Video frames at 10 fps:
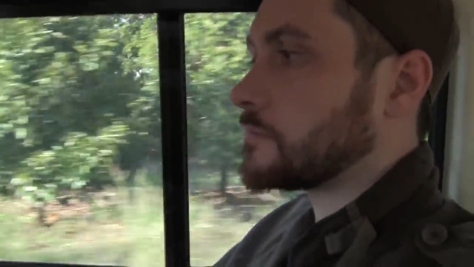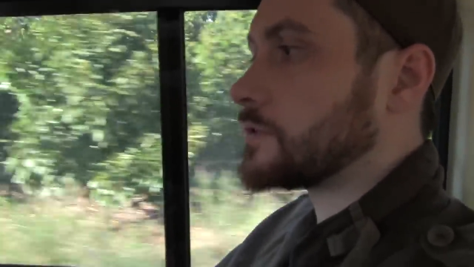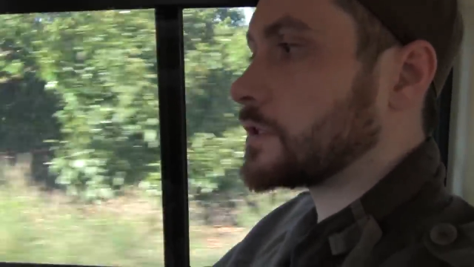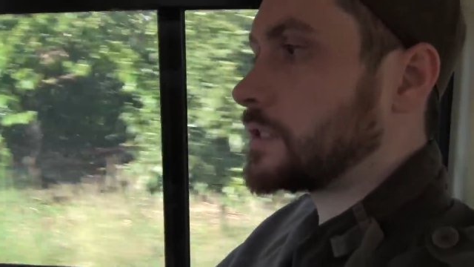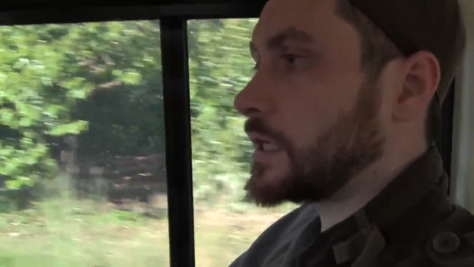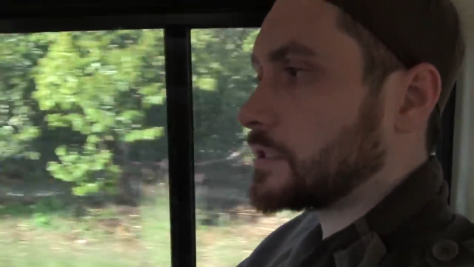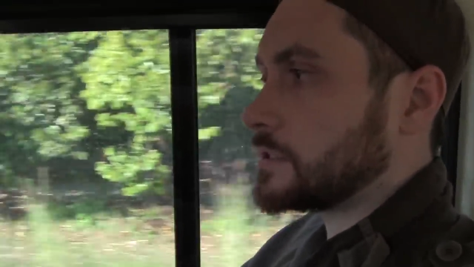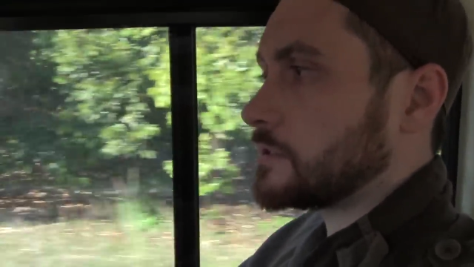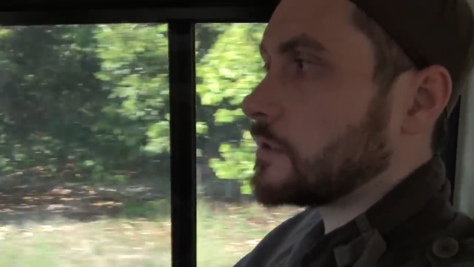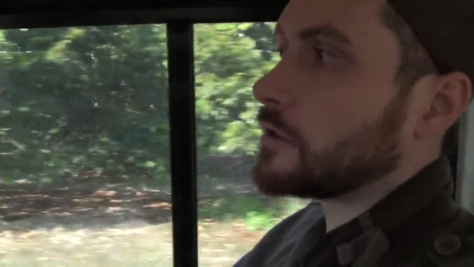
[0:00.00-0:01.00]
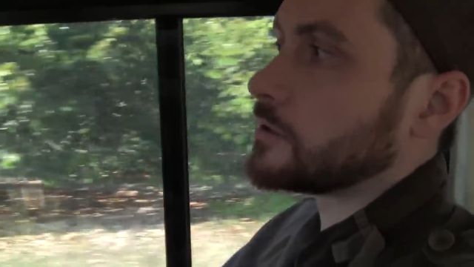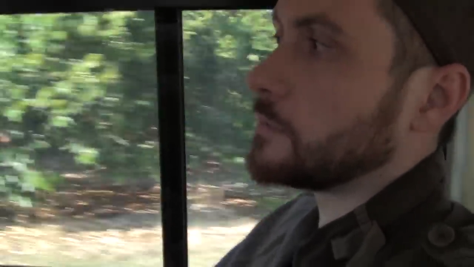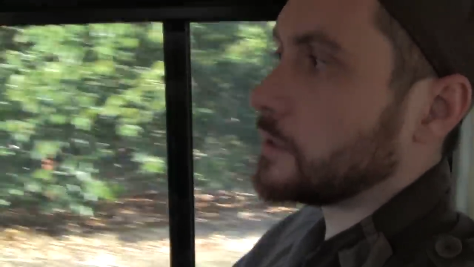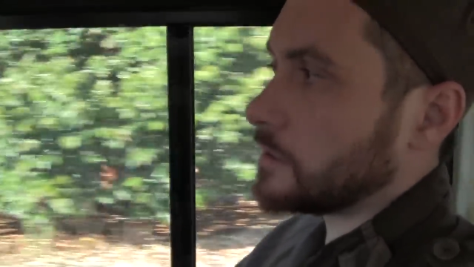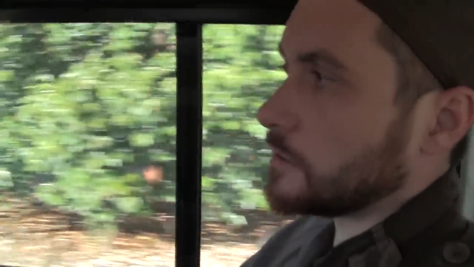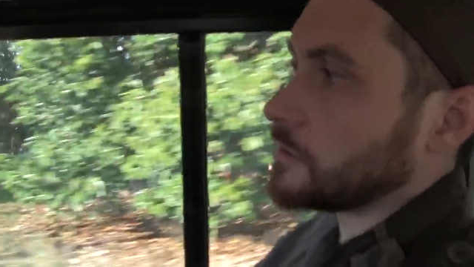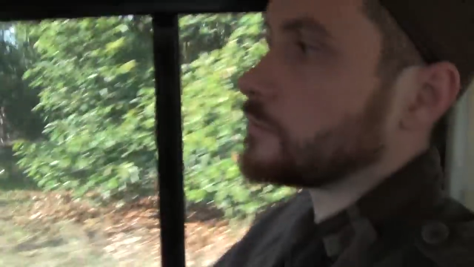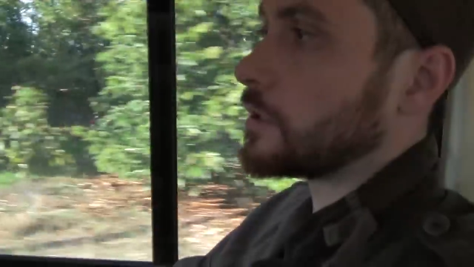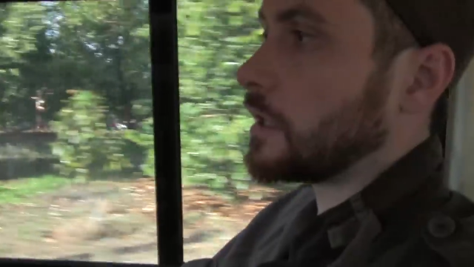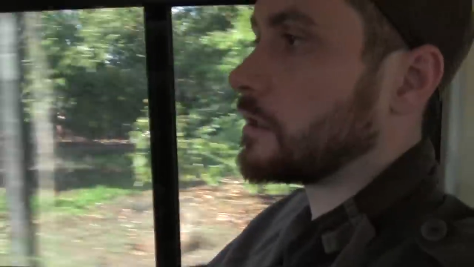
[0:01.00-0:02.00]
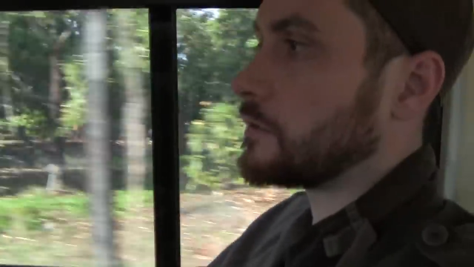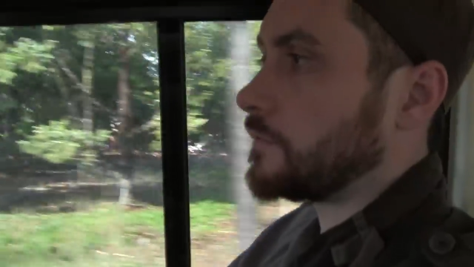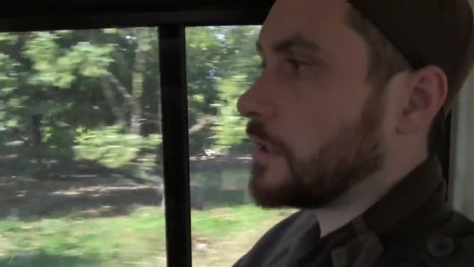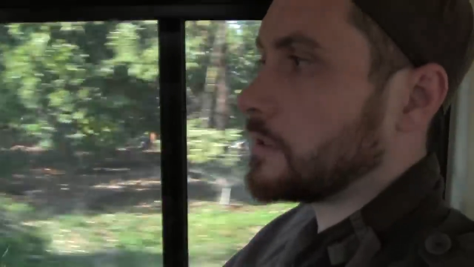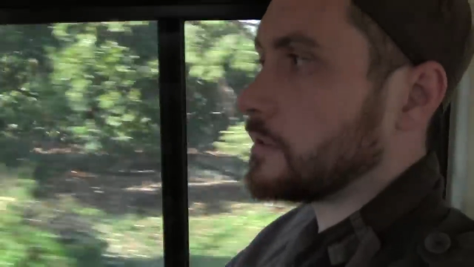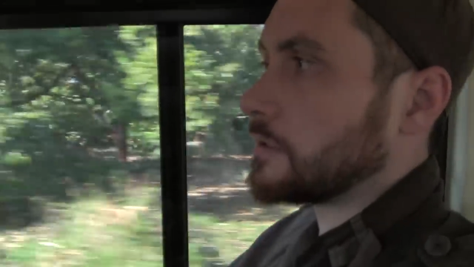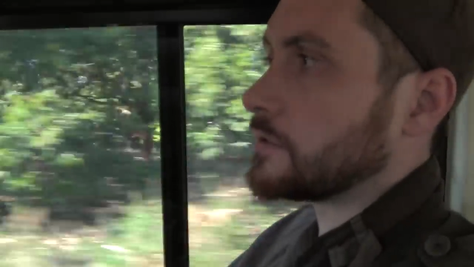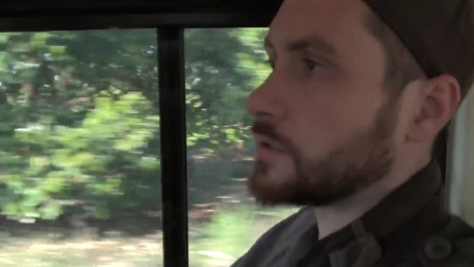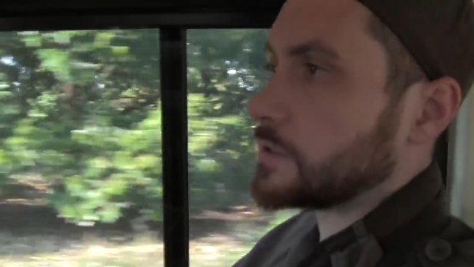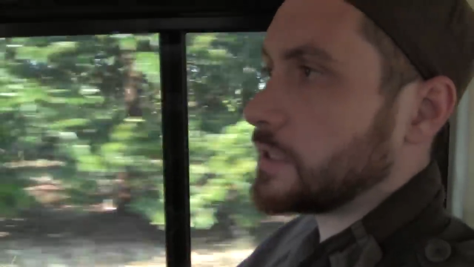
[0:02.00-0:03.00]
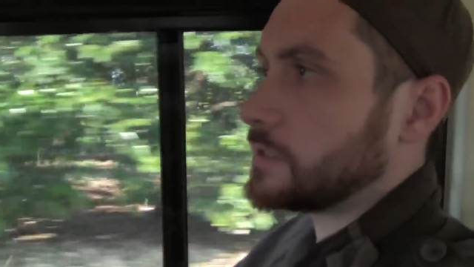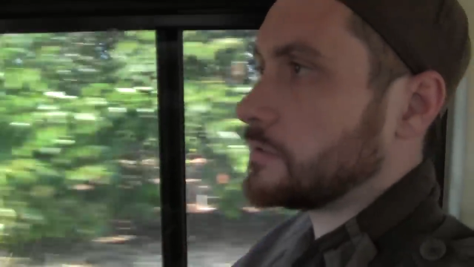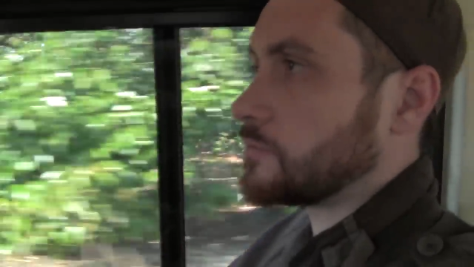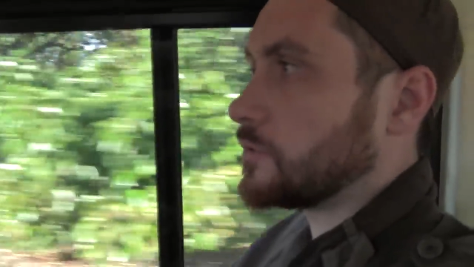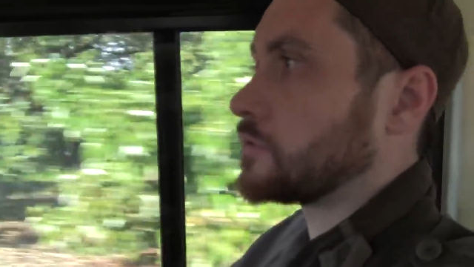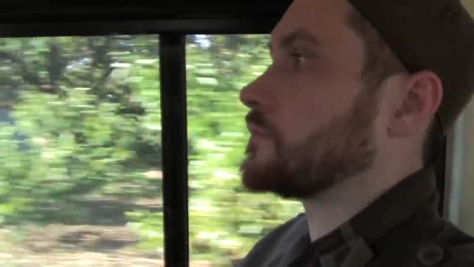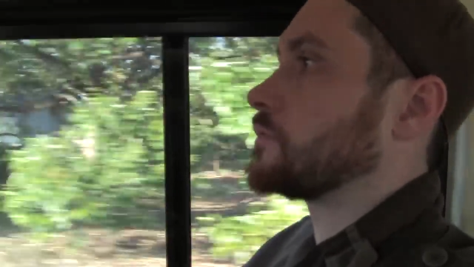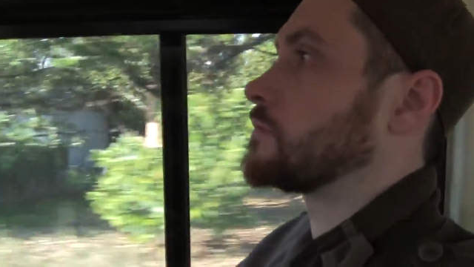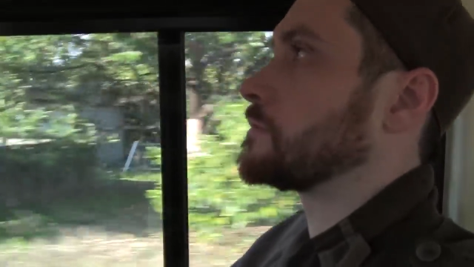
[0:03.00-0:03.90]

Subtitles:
success ultimately. We are going to find the success that we're looking for